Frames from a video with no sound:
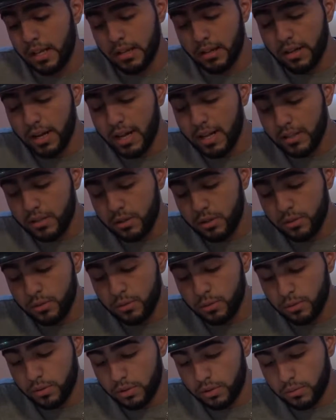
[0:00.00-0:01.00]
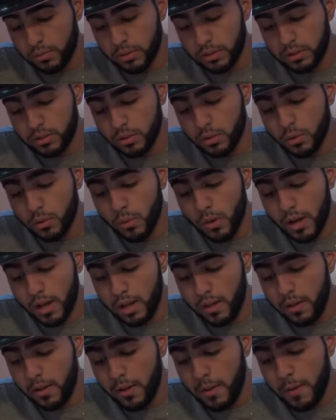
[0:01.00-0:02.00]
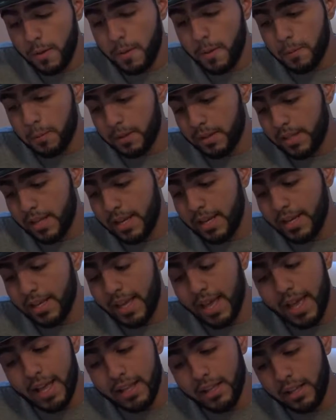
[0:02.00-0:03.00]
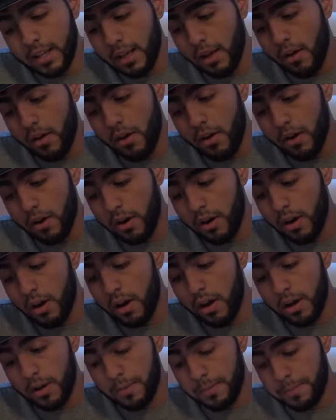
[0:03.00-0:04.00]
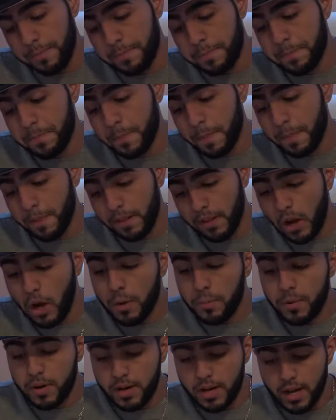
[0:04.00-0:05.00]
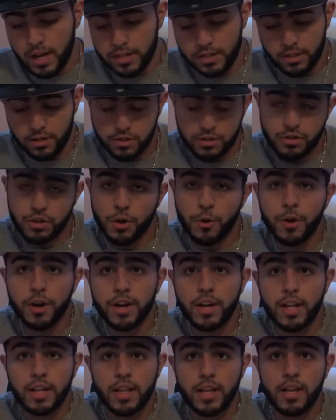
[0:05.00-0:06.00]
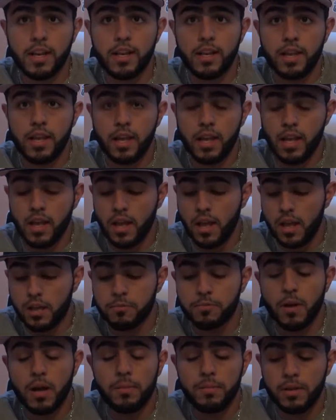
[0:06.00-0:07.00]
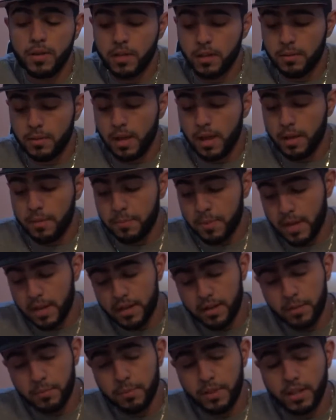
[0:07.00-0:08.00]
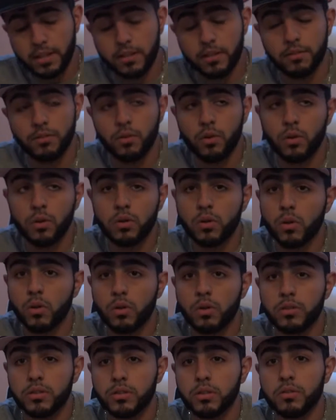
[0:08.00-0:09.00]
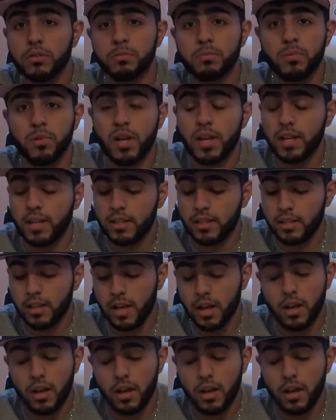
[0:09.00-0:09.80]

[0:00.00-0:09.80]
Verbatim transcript: They're not too doing too well. But then again, they are um, they are pretty nice. Air Jordan 1, at the end of the day, it's probably gonna be end up like the vocals, those bricked.